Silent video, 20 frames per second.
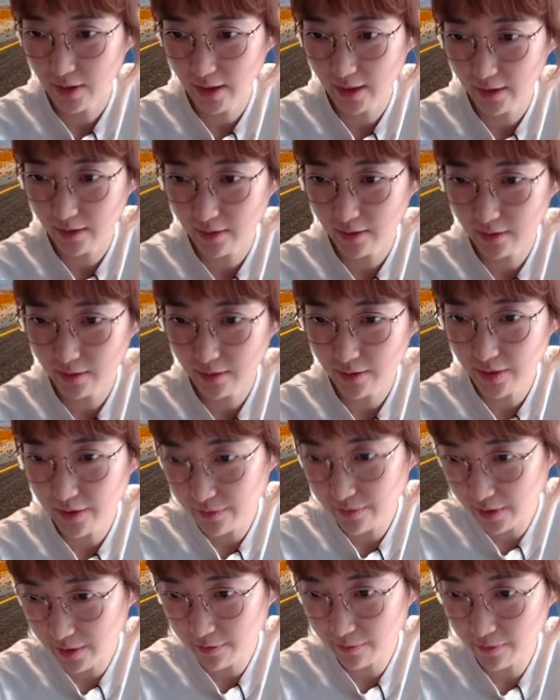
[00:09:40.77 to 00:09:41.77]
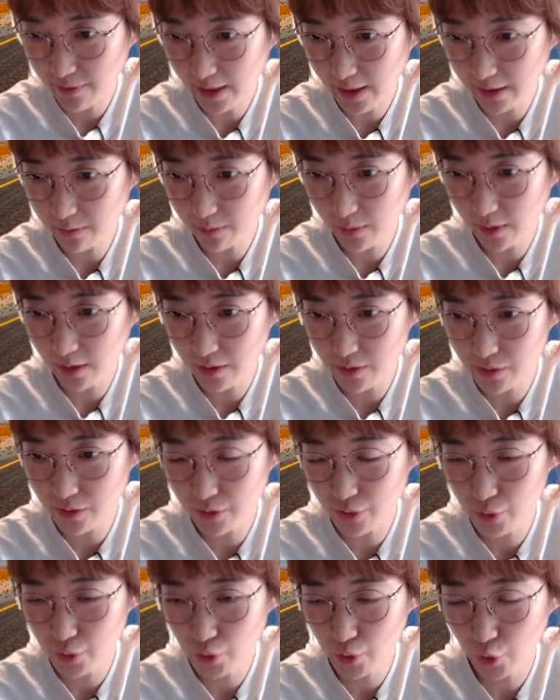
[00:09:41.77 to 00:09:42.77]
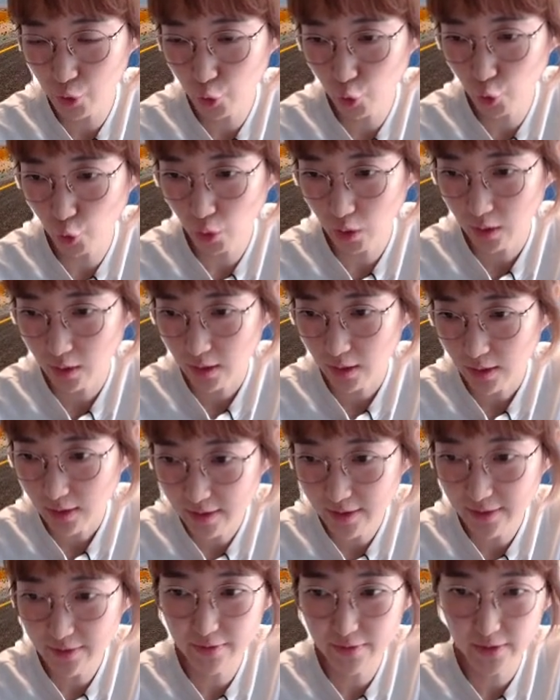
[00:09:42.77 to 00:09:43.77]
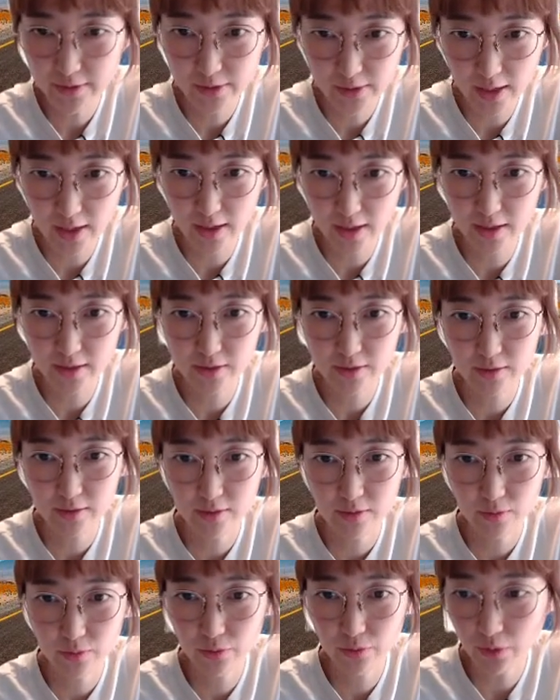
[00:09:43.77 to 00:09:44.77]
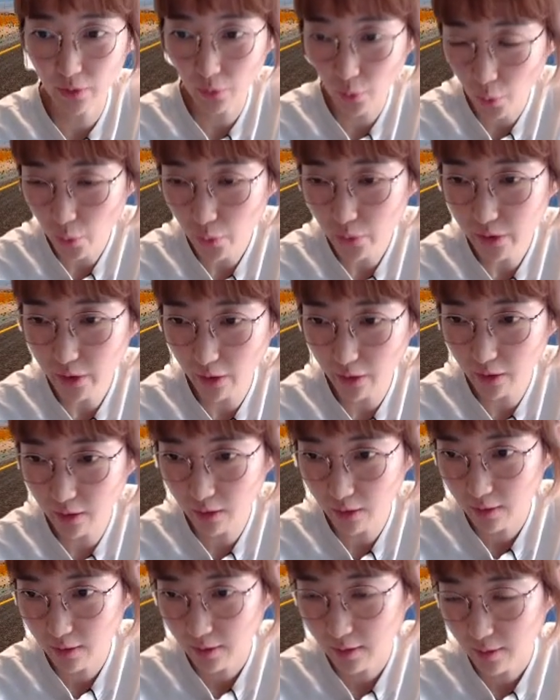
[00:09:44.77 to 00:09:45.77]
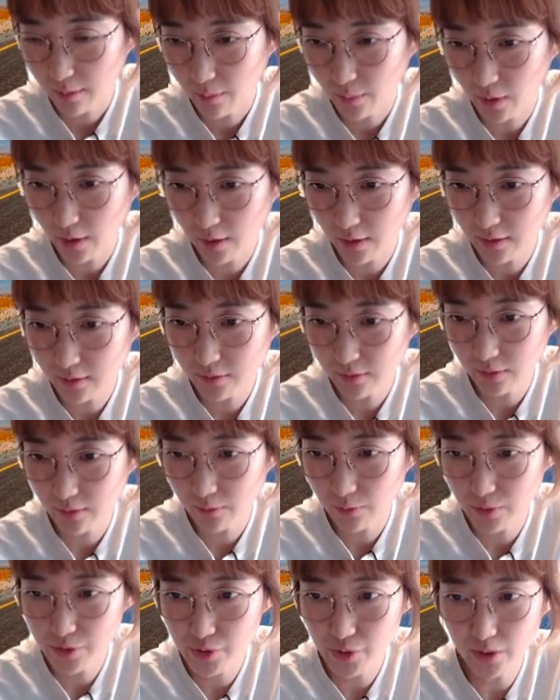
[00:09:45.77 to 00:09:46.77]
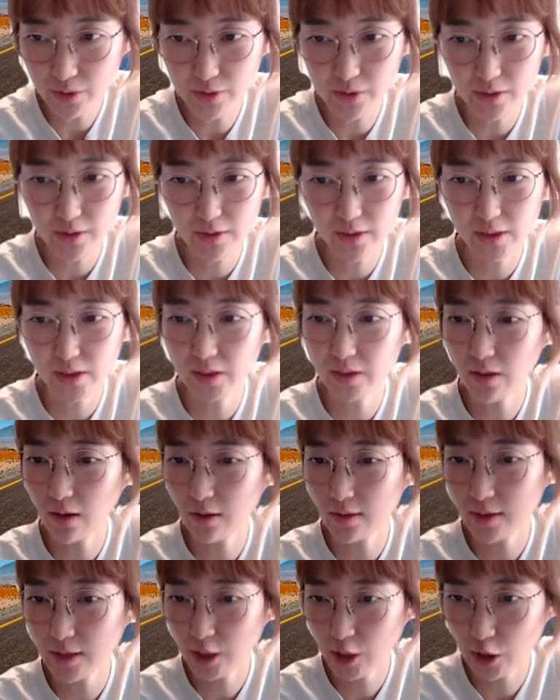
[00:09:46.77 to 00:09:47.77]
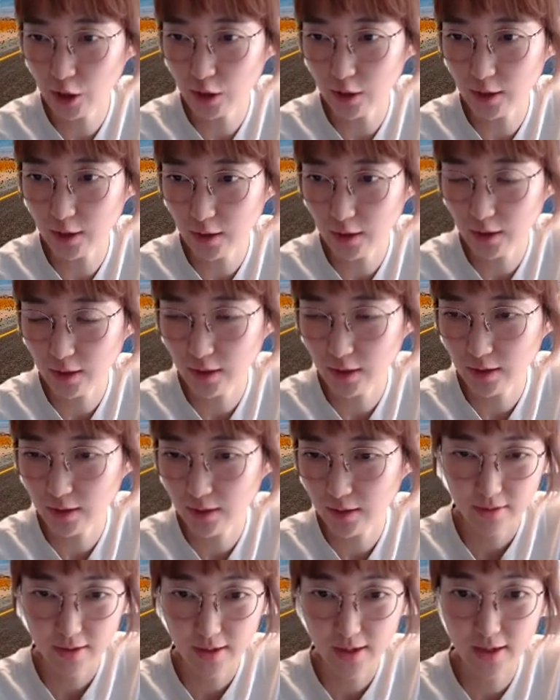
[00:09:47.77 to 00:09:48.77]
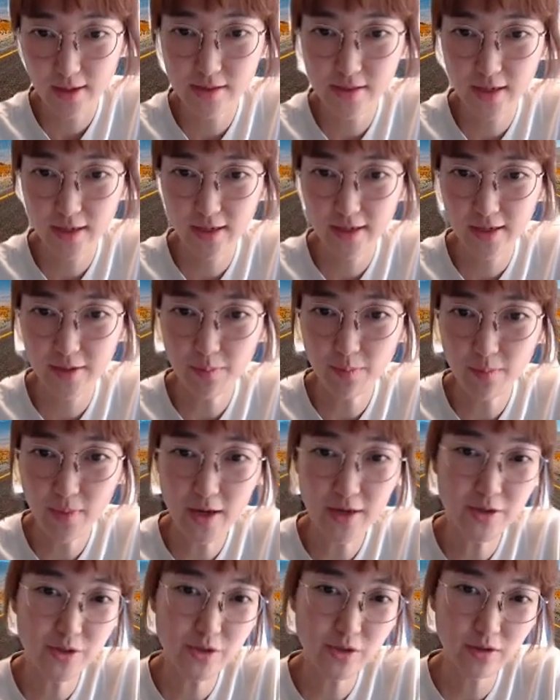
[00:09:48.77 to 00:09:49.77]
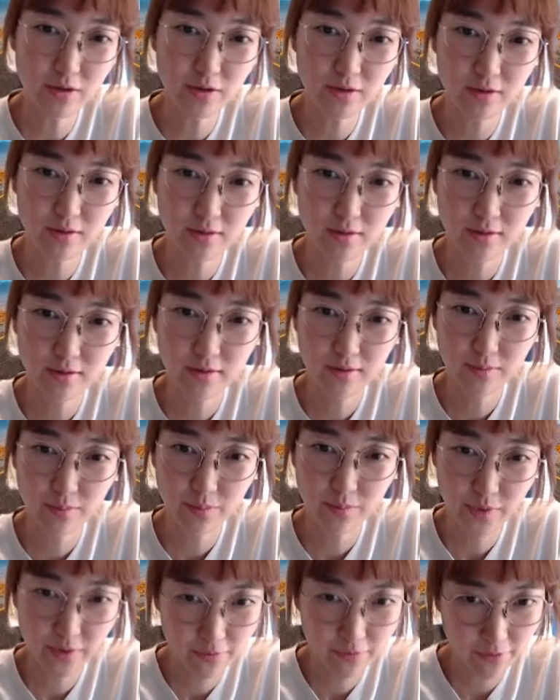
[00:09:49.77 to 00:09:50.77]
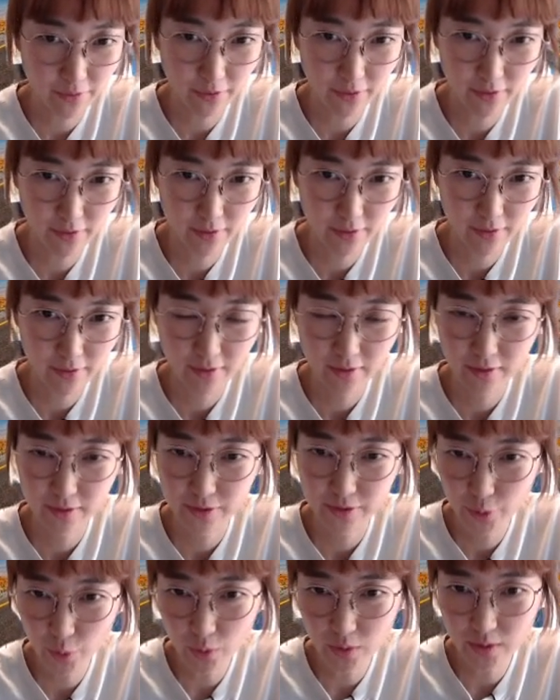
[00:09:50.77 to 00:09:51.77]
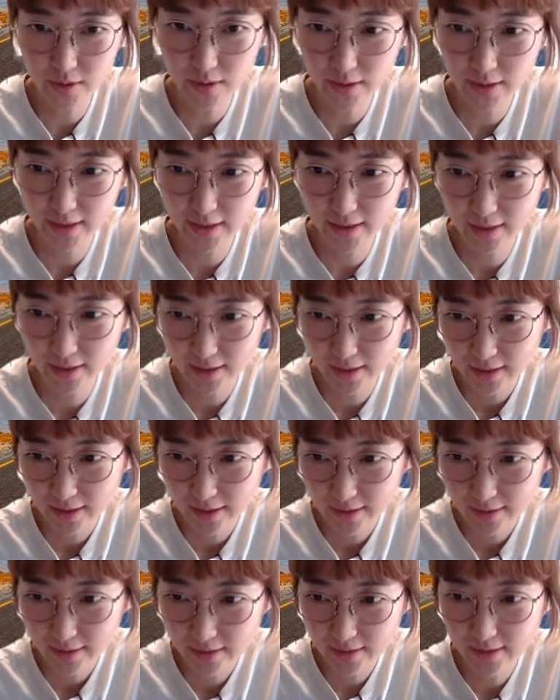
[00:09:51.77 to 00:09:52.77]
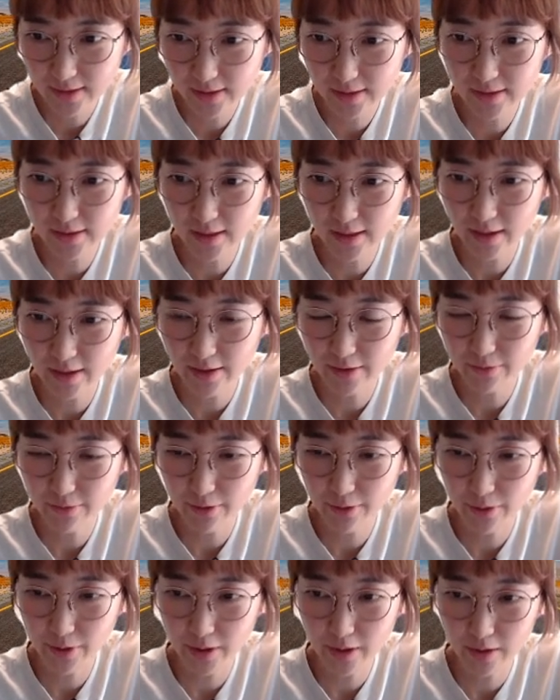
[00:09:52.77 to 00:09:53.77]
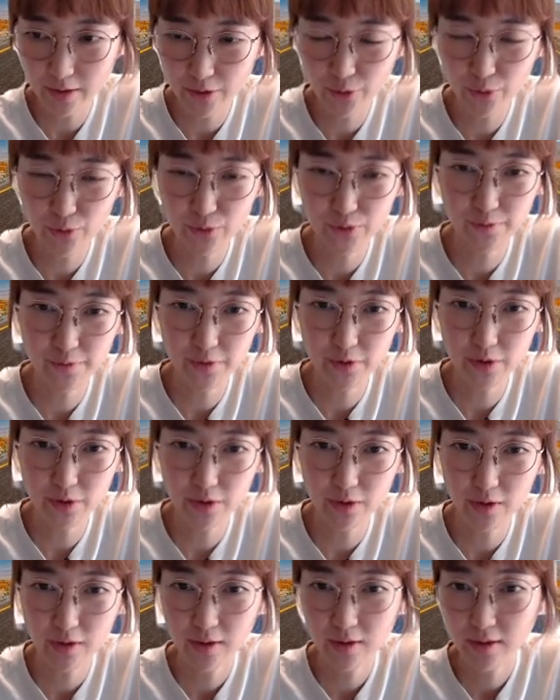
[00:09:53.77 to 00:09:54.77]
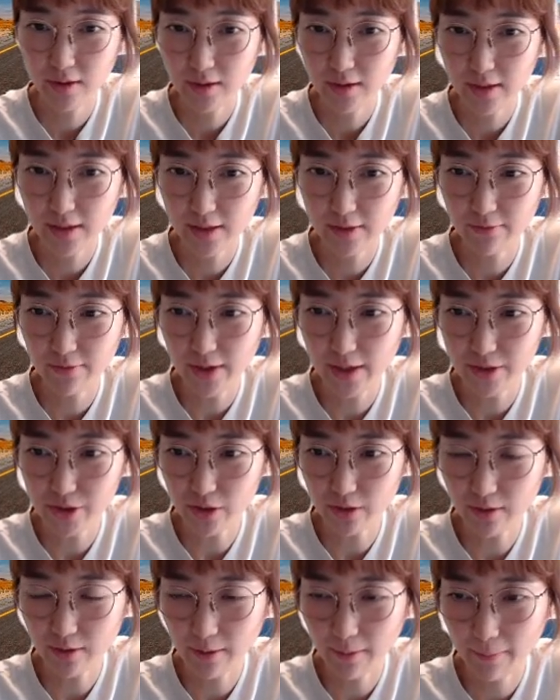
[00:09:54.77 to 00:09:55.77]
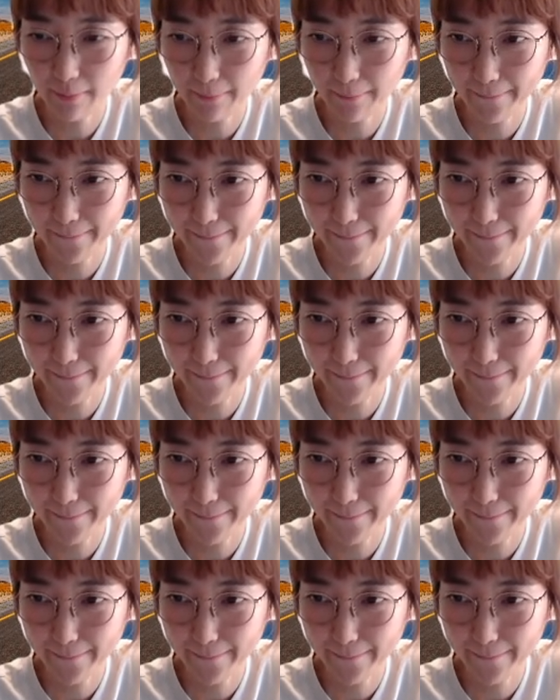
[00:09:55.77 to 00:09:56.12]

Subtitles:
Then even if white manages to live inside on the corner, but the result is not good. As I mentioned before, shortly, this is a very useful invasion.